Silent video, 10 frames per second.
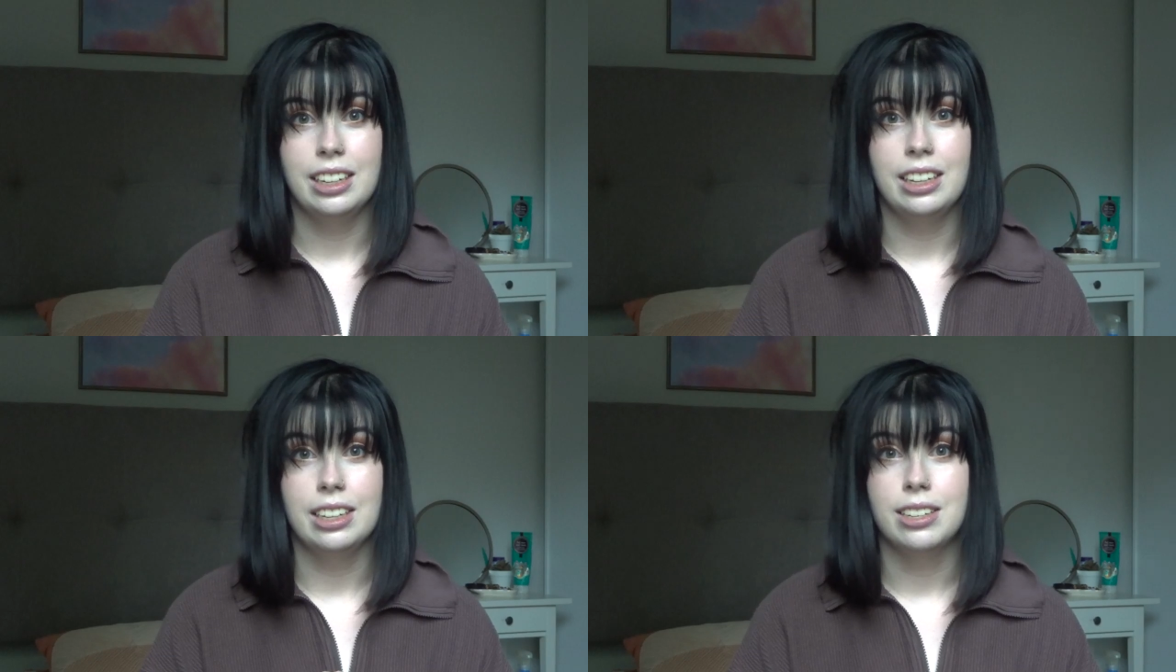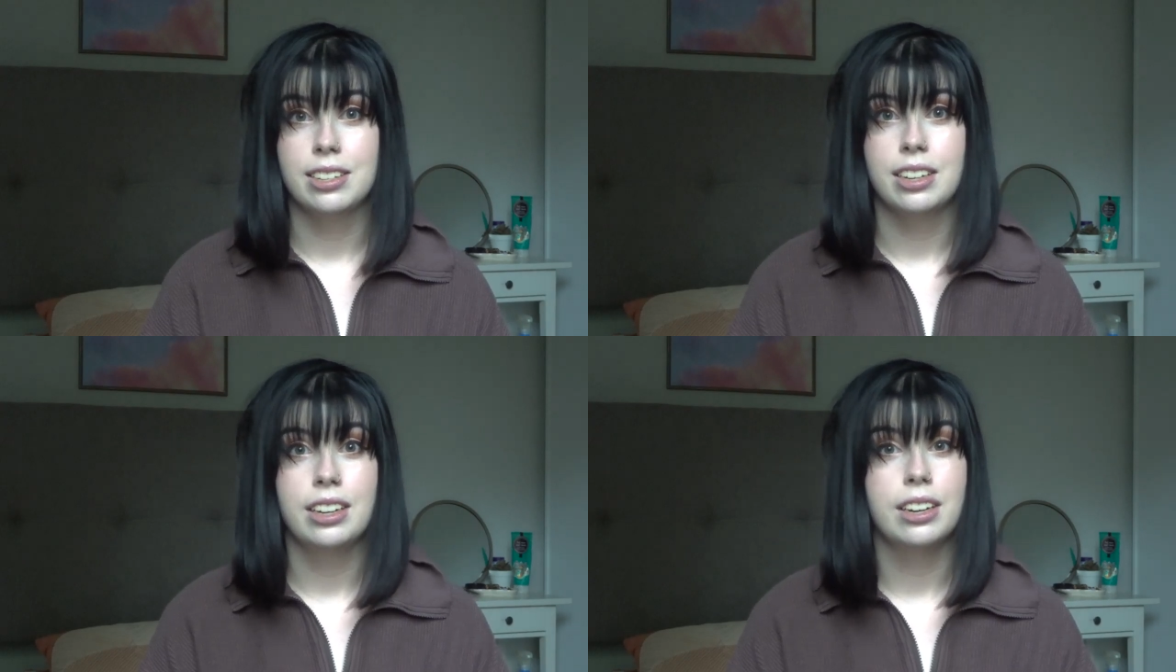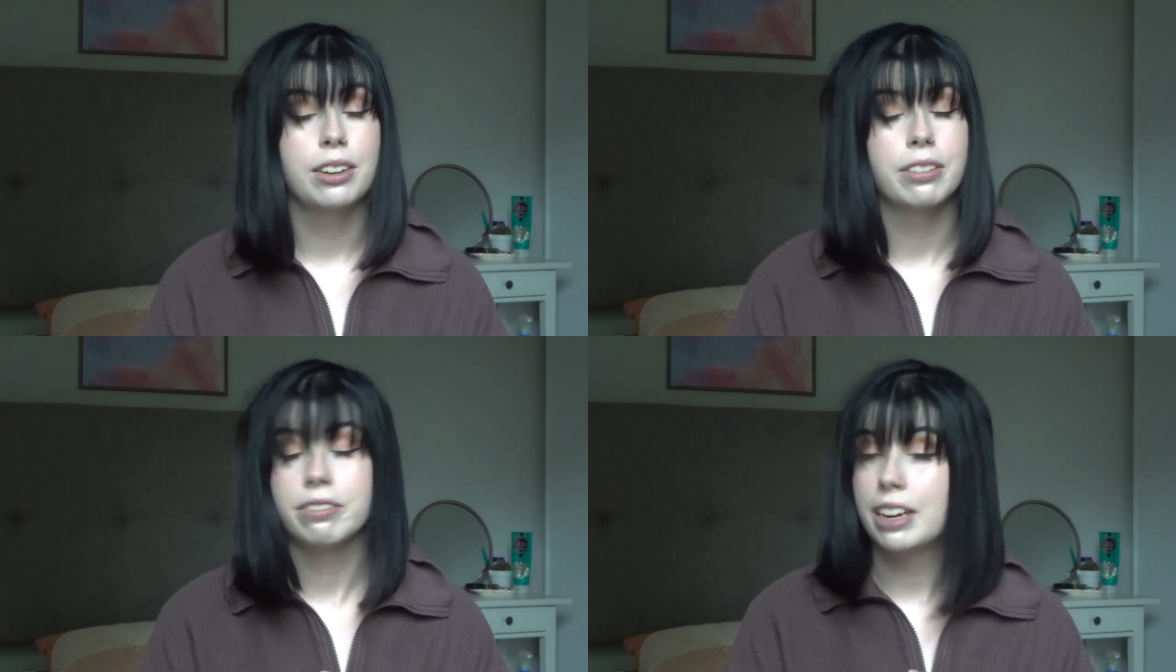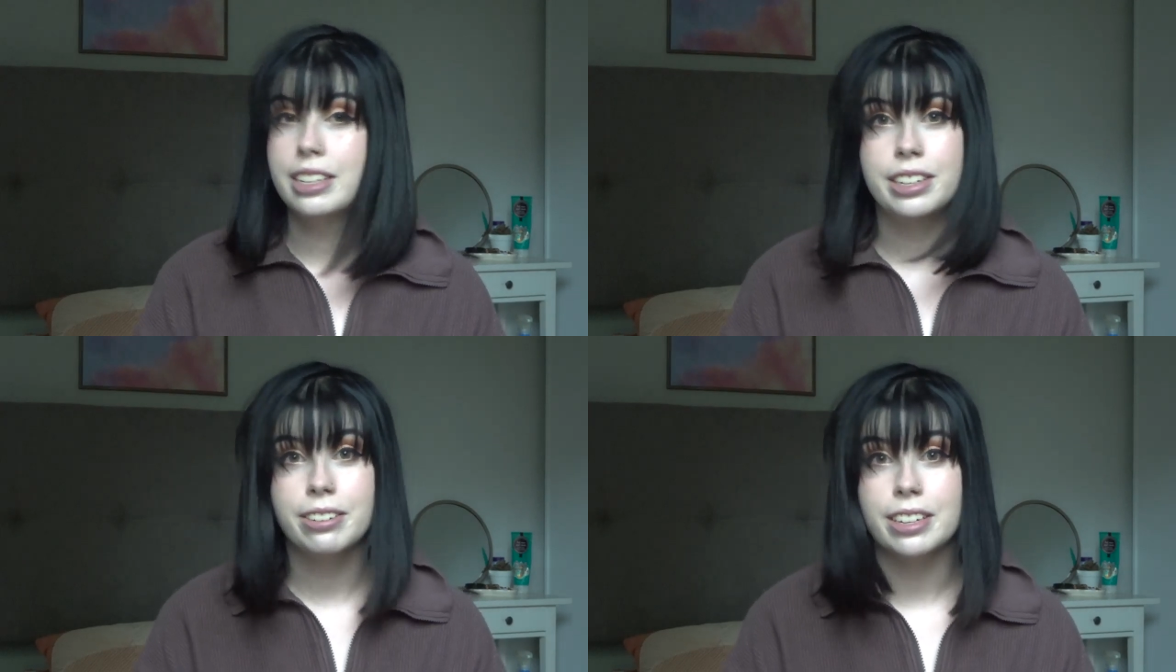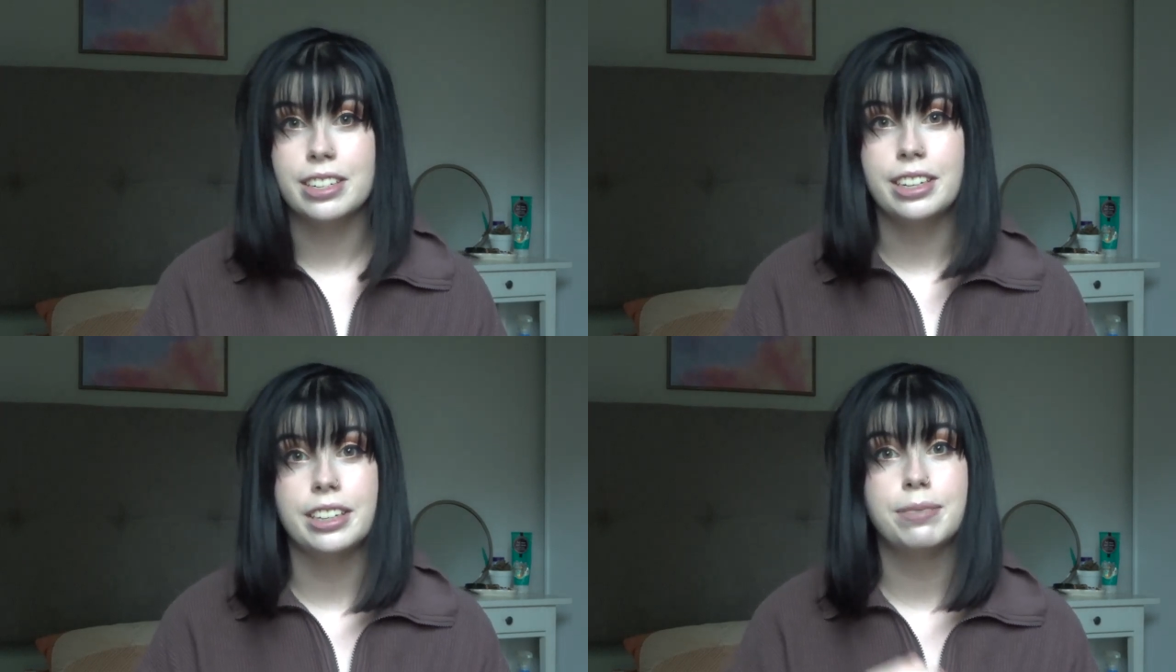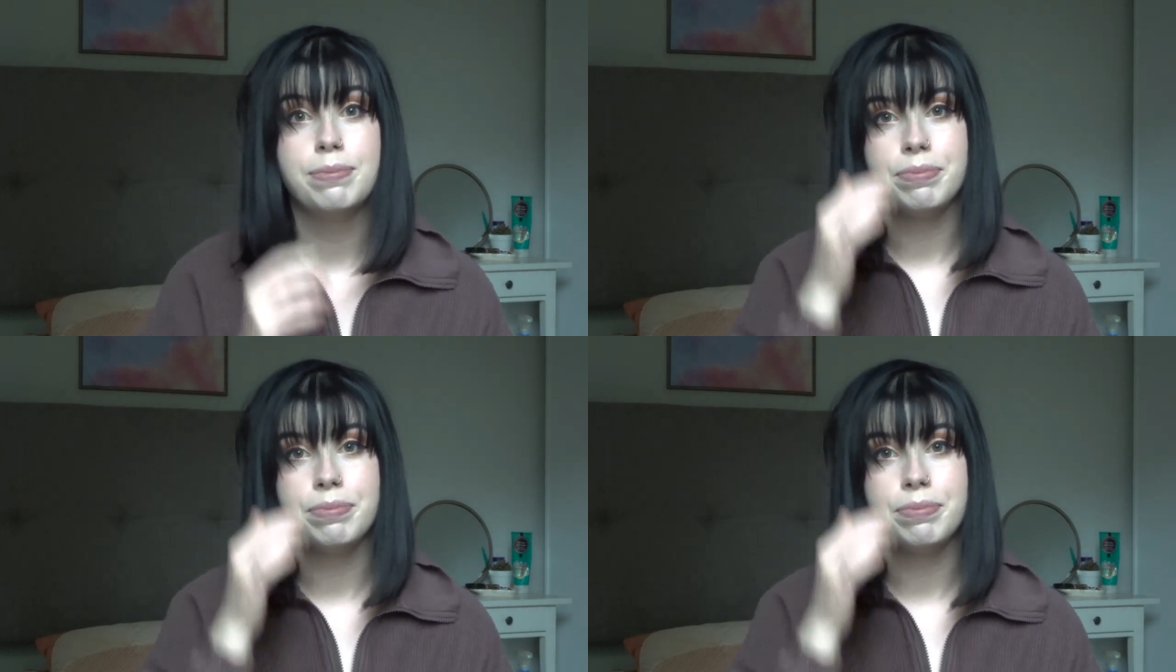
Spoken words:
this crazy, crazy year.